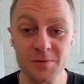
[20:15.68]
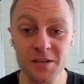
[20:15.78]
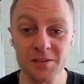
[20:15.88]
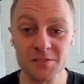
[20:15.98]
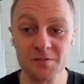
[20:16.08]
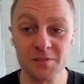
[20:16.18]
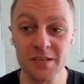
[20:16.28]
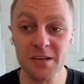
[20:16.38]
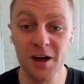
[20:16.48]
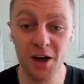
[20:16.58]
because of
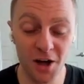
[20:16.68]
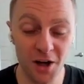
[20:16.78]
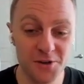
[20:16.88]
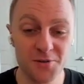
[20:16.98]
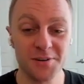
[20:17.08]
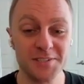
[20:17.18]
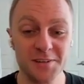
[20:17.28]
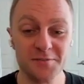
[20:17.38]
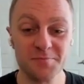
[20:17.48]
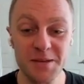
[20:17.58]
the hundreds
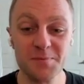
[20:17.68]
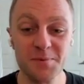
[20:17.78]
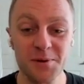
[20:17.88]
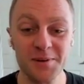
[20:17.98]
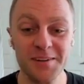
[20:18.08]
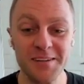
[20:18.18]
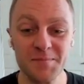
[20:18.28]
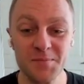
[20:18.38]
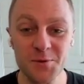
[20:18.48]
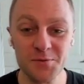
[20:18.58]
of people
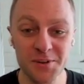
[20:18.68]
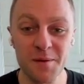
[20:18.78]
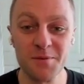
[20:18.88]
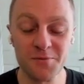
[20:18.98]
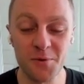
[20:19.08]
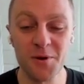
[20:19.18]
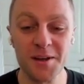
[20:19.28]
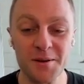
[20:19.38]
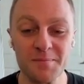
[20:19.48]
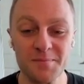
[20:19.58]
who've come before
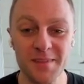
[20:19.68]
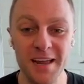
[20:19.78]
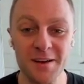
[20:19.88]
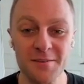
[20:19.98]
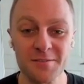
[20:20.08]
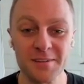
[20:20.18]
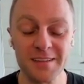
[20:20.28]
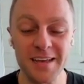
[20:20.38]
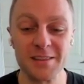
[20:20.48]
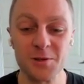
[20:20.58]
him that have
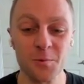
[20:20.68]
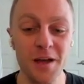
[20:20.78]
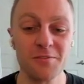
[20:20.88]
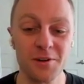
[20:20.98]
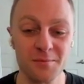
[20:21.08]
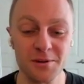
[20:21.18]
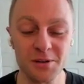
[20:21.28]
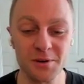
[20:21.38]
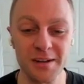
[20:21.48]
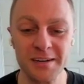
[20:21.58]
laid the way for him to
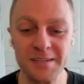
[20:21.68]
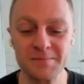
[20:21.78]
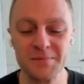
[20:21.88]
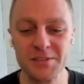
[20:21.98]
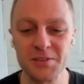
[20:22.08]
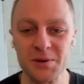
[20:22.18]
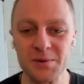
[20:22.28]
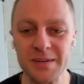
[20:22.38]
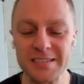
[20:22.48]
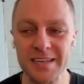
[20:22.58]
do it.
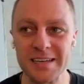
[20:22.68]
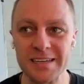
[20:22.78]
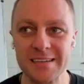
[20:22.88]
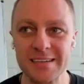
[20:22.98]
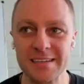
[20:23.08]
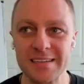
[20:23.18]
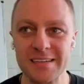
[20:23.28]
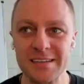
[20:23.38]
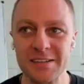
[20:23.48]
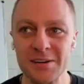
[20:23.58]
So it's like,
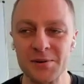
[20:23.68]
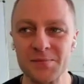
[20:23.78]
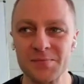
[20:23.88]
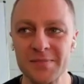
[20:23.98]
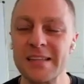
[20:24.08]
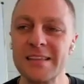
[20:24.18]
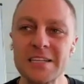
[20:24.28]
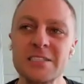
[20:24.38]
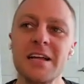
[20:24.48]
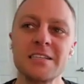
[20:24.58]

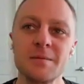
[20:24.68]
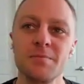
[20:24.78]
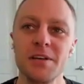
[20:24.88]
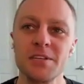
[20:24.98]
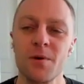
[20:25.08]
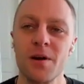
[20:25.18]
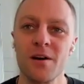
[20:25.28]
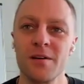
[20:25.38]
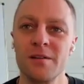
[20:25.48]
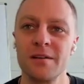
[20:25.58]
that's the place
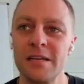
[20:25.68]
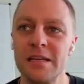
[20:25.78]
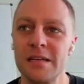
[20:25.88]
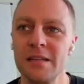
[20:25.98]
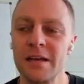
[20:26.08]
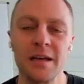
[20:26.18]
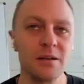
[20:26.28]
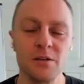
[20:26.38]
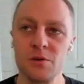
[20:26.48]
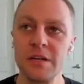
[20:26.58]
where like
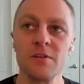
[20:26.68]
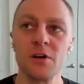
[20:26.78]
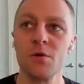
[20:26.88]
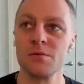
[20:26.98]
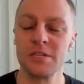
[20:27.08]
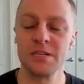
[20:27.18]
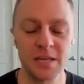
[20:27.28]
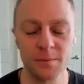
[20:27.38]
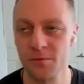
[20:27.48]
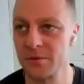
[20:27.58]
you can even go to
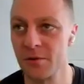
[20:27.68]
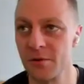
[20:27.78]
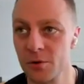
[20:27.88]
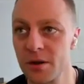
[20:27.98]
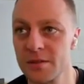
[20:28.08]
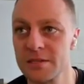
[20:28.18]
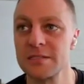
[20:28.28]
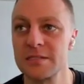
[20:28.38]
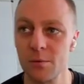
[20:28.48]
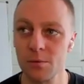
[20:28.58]
example the other. This
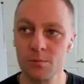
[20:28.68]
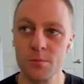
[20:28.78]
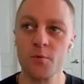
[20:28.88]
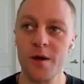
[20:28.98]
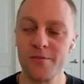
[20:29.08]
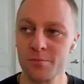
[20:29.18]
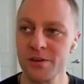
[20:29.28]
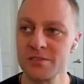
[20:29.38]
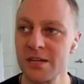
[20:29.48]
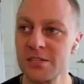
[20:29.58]
is now we'll move away from
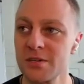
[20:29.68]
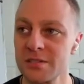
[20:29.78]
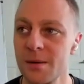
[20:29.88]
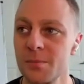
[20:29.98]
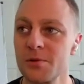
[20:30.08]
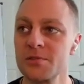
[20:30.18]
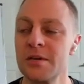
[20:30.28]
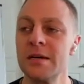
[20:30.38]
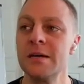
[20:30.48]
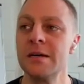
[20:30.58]
presidential examples,